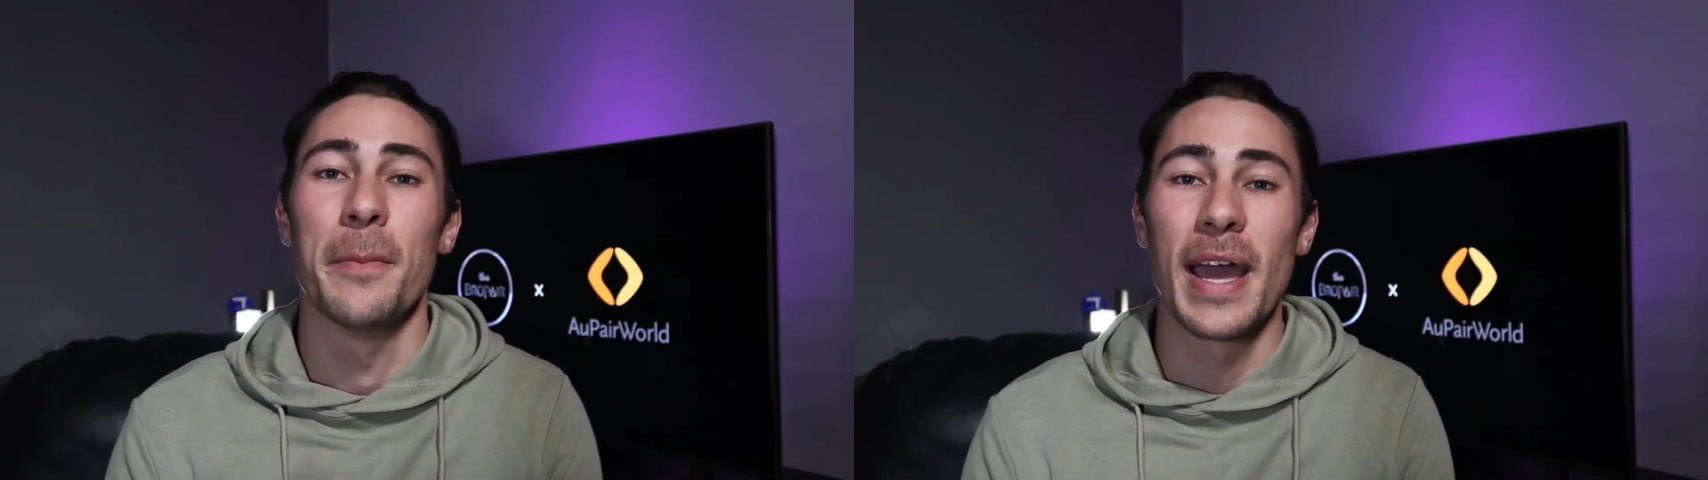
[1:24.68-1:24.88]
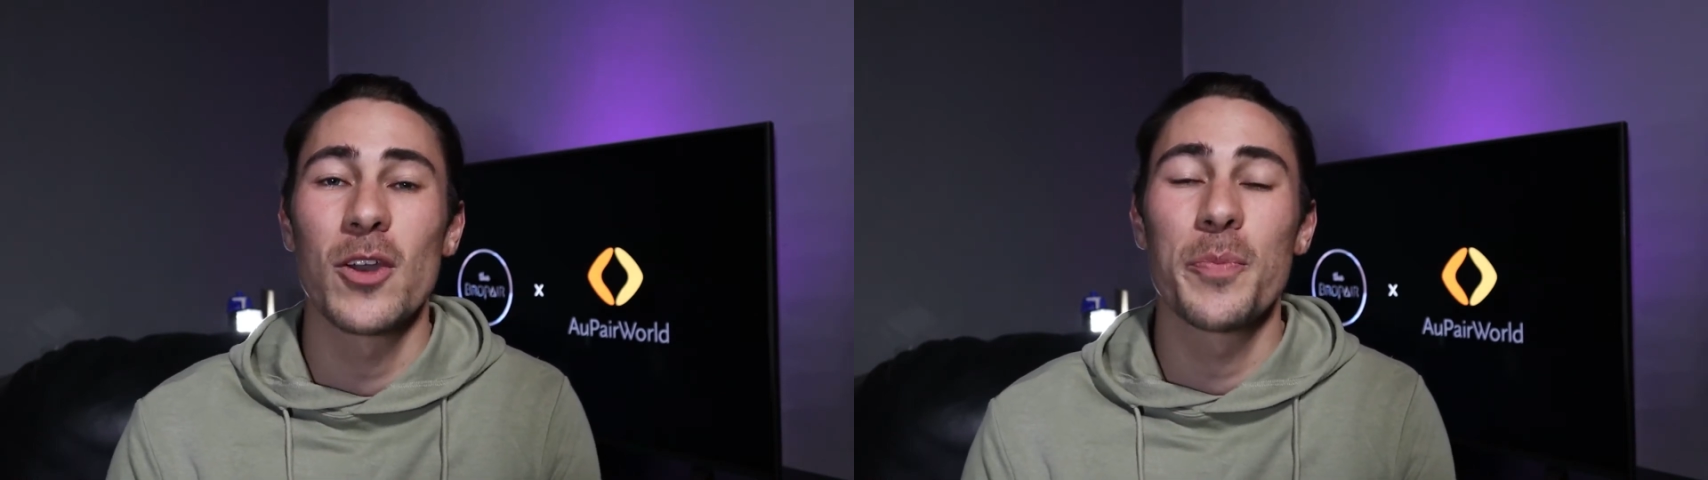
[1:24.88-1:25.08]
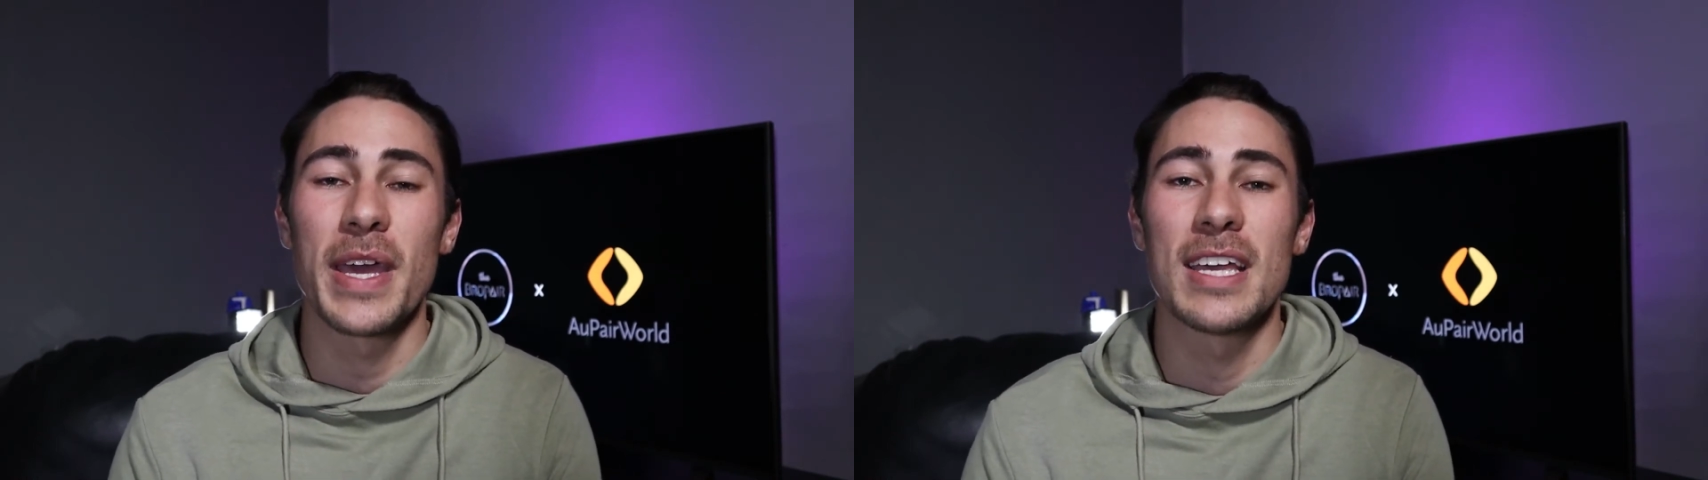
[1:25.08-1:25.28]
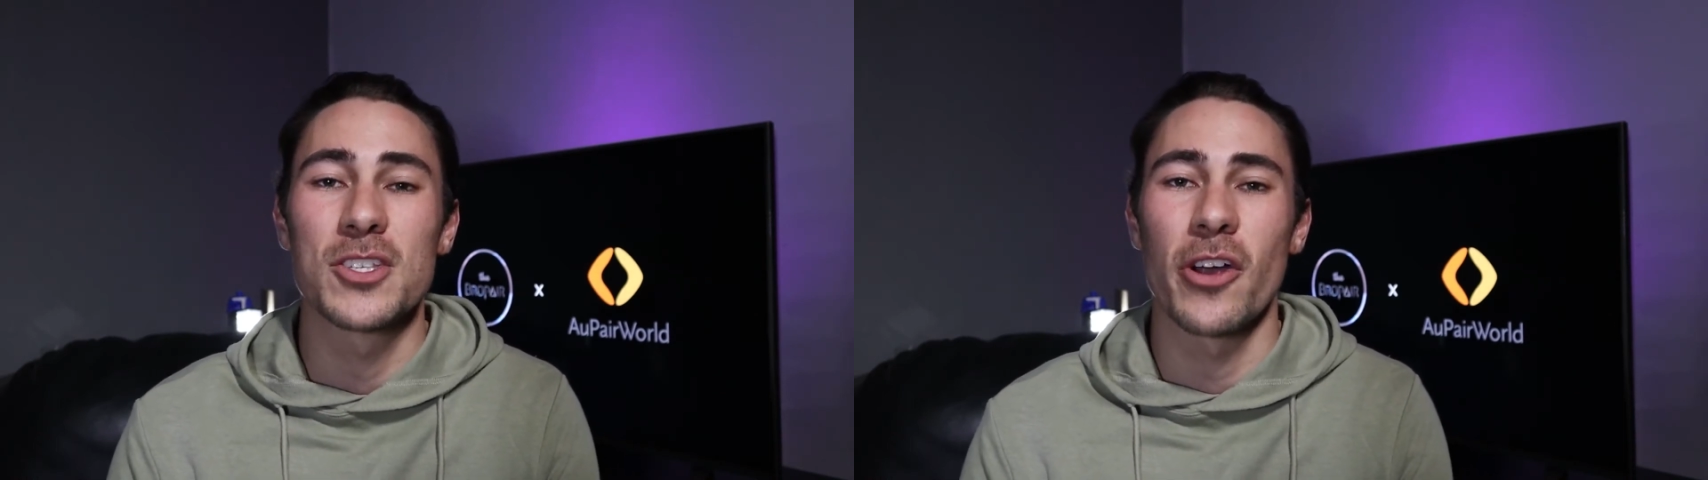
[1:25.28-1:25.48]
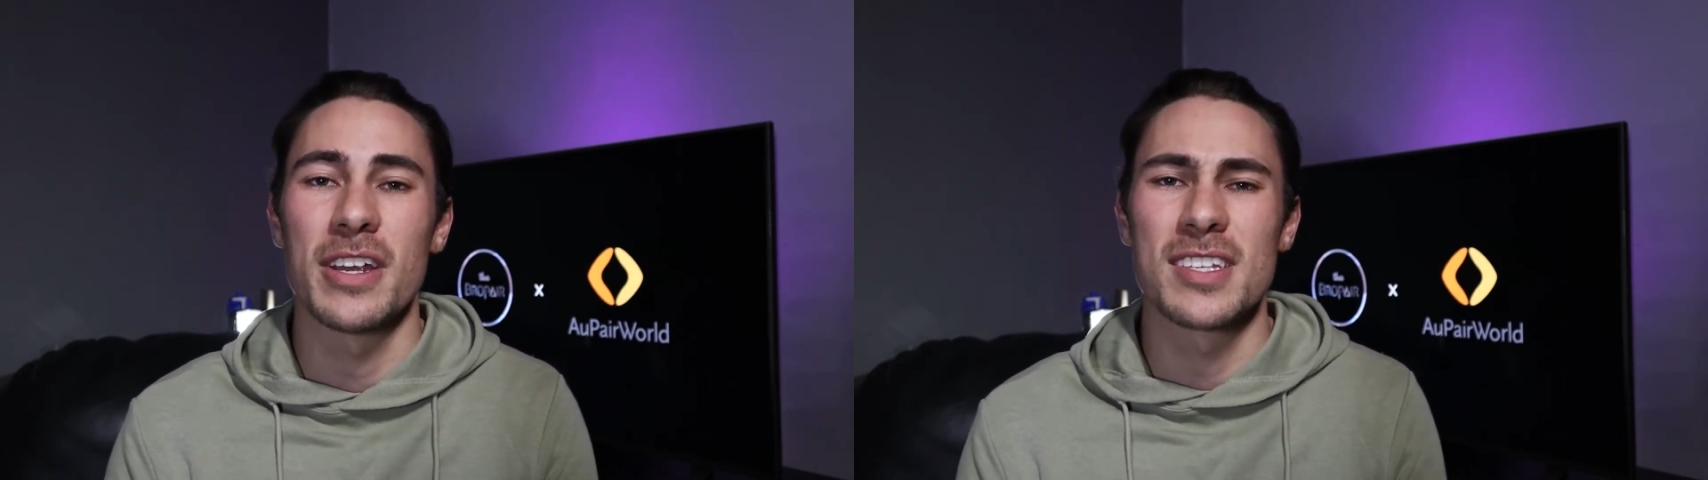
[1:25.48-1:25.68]
Male au pairs
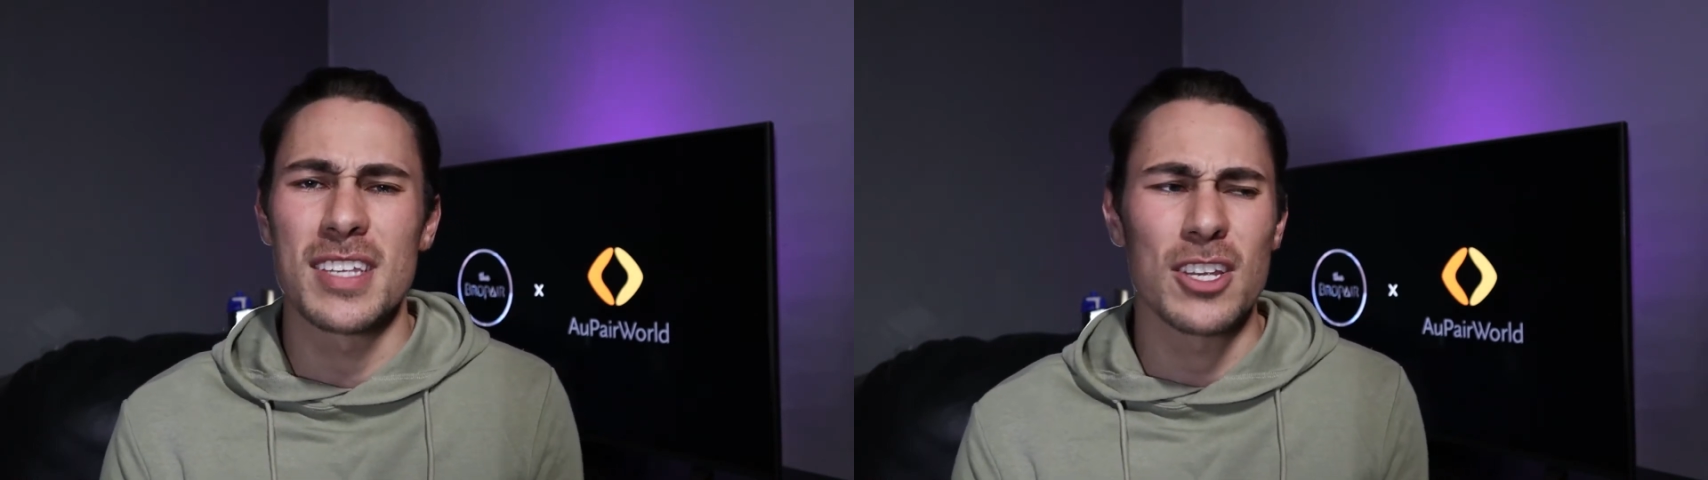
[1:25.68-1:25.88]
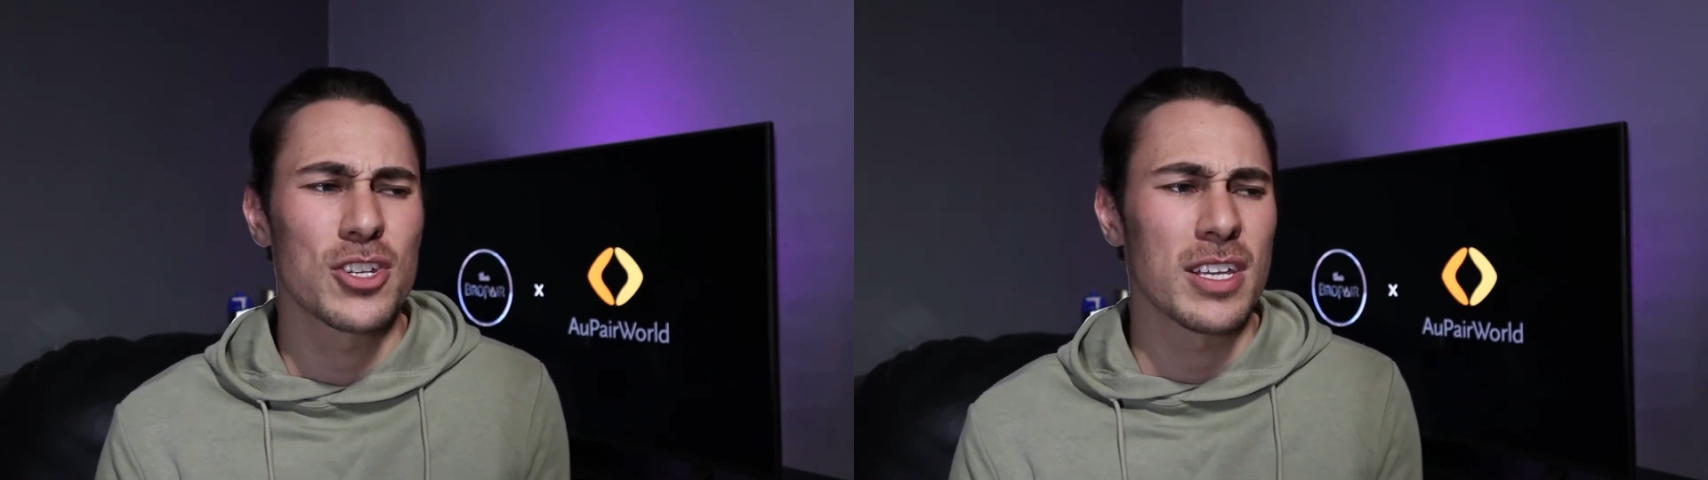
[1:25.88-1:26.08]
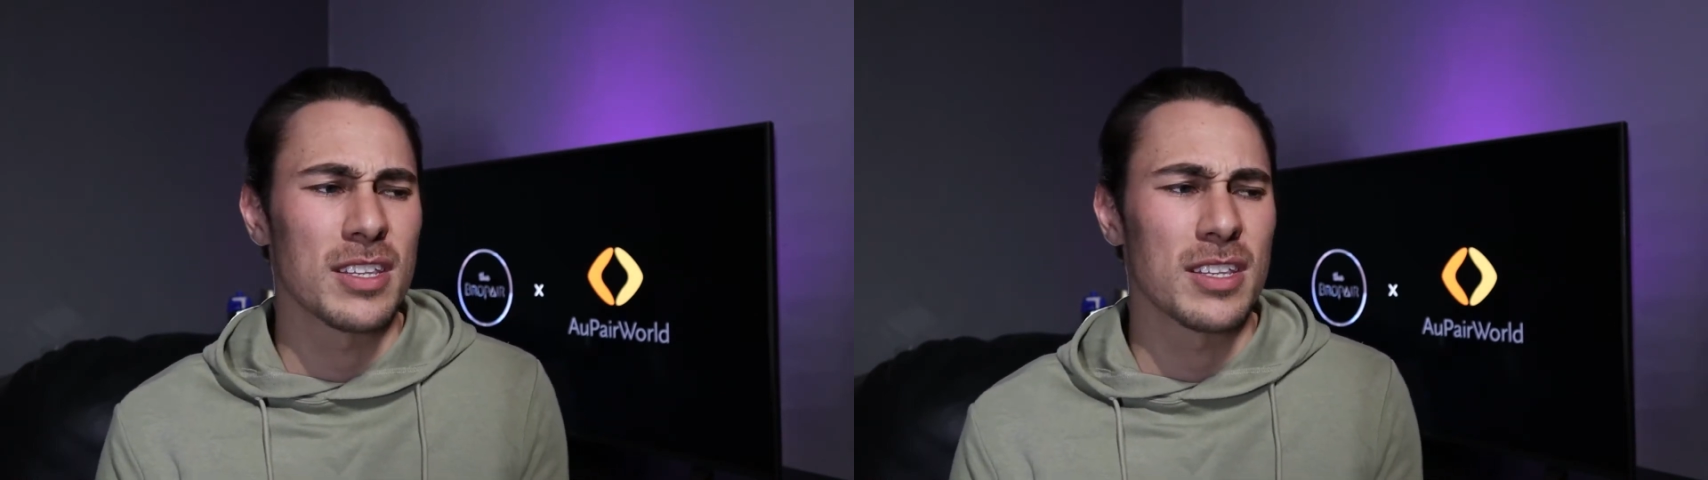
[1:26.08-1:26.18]
are essentially